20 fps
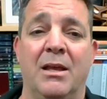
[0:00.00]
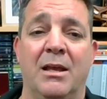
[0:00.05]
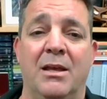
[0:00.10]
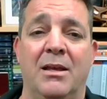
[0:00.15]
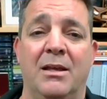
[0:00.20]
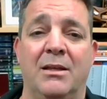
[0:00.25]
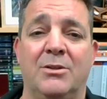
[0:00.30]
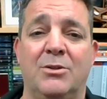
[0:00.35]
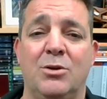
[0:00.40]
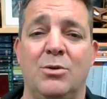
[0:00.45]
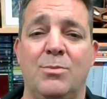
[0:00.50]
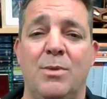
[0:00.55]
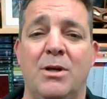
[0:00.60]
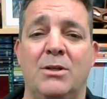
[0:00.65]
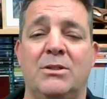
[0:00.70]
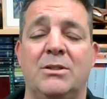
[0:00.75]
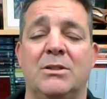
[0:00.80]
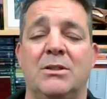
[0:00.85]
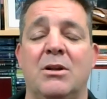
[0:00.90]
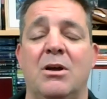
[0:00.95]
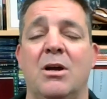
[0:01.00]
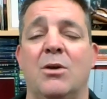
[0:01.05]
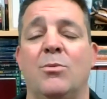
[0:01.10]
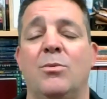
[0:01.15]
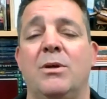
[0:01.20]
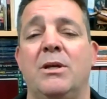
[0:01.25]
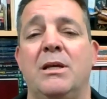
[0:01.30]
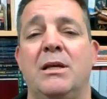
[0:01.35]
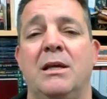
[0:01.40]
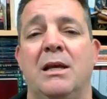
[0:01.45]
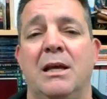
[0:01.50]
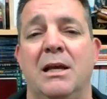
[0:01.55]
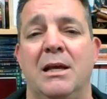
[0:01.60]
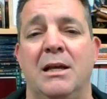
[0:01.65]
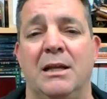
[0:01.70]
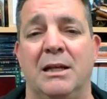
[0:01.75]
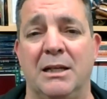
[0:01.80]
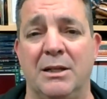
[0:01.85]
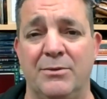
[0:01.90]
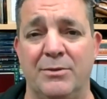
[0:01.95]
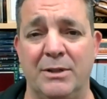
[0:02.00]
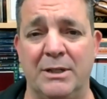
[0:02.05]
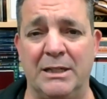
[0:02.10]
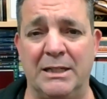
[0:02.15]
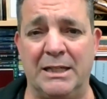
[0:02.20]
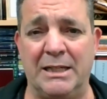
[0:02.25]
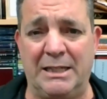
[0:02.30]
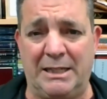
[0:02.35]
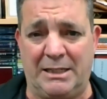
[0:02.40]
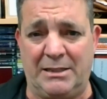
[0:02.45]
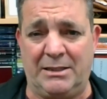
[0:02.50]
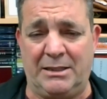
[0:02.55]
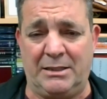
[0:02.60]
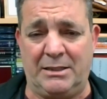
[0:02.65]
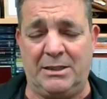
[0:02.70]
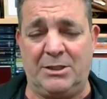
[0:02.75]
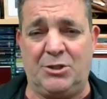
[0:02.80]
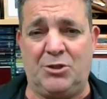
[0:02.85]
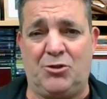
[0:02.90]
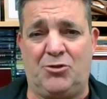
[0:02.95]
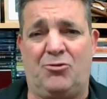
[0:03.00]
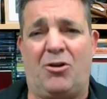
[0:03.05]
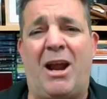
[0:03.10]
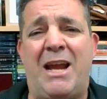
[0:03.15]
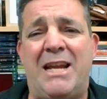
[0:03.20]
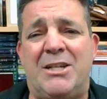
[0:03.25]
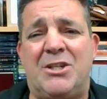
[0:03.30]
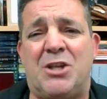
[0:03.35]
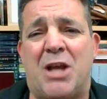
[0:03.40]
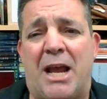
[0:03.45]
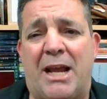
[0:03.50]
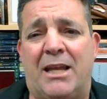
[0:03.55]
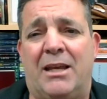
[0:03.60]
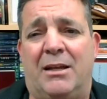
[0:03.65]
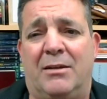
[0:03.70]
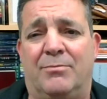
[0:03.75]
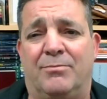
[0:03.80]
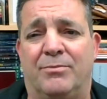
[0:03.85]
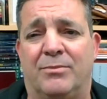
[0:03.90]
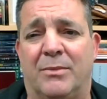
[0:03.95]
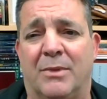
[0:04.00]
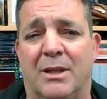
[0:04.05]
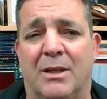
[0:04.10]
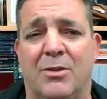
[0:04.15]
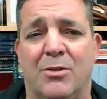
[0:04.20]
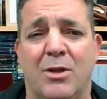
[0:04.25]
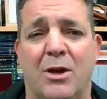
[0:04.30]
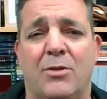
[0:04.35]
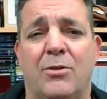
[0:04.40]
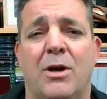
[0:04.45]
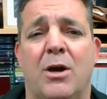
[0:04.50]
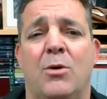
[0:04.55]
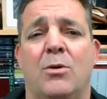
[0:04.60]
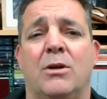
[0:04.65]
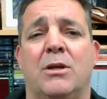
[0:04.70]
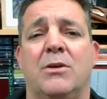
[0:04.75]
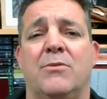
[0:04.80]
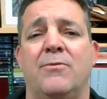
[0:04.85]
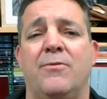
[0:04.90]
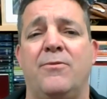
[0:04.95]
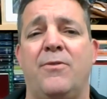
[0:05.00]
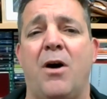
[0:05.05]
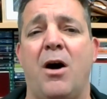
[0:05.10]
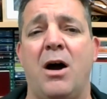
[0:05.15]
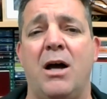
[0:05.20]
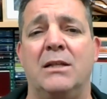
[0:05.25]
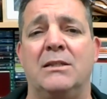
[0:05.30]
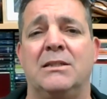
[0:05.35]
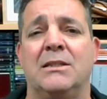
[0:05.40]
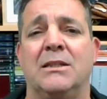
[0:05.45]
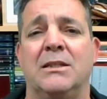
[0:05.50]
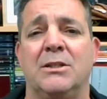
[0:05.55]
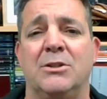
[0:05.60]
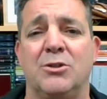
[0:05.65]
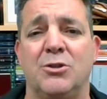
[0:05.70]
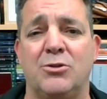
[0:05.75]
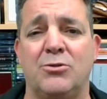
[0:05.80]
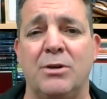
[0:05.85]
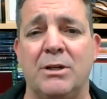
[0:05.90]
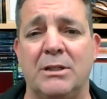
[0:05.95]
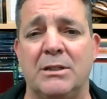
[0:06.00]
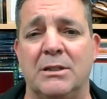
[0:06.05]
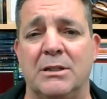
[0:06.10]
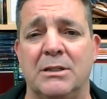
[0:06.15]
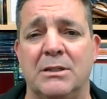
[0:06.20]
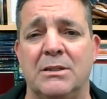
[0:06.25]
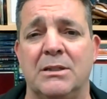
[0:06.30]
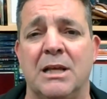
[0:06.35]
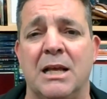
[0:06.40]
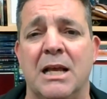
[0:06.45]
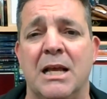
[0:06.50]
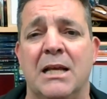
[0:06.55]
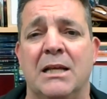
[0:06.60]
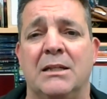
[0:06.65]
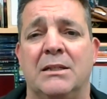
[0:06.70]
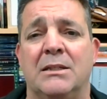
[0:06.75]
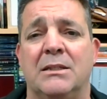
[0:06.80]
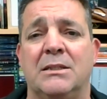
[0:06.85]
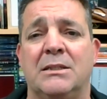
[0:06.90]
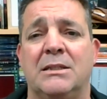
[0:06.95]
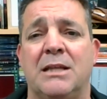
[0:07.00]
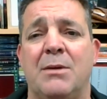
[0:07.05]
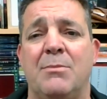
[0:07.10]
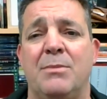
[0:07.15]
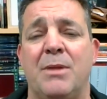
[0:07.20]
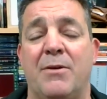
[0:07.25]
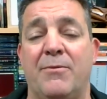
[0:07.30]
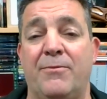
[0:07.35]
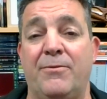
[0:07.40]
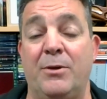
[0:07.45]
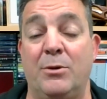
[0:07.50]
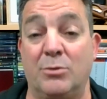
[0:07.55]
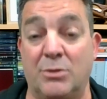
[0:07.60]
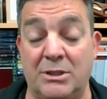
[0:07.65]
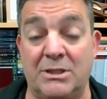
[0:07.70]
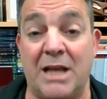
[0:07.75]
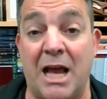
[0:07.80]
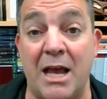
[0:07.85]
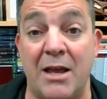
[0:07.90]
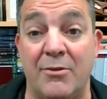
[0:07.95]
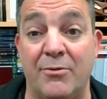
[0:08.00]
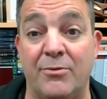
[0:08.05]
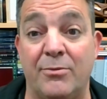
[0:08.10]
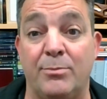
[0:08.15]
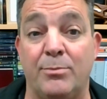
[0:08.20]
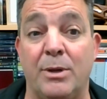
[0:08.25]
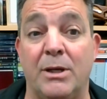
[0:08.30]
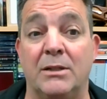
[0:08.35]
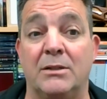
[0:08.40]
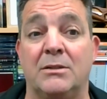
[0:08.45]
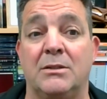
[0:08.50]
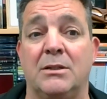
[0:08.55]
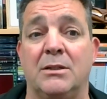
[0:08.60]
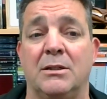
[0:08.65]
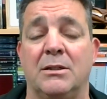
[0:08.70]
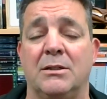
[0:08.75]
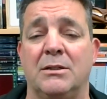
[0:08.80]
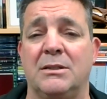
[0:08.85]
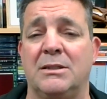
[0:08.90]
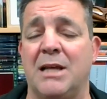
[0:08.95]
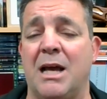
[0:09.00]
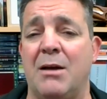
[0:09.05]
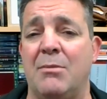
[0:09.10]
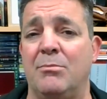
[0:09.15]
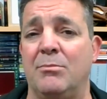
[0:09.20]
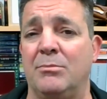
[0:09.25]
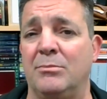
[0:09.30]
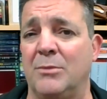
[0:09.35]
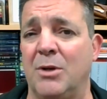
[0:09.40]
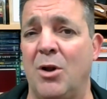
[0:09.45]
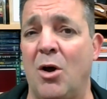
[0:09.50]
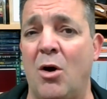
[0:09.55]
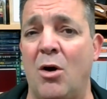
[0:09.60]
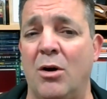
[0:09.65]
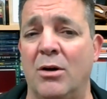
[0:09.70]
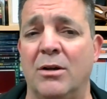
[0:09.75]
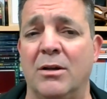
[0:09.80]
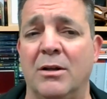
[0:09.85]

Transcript: It's almost as like we live in this straitjacket, that though it confines and constricts us, to some that feel safe, but to some not.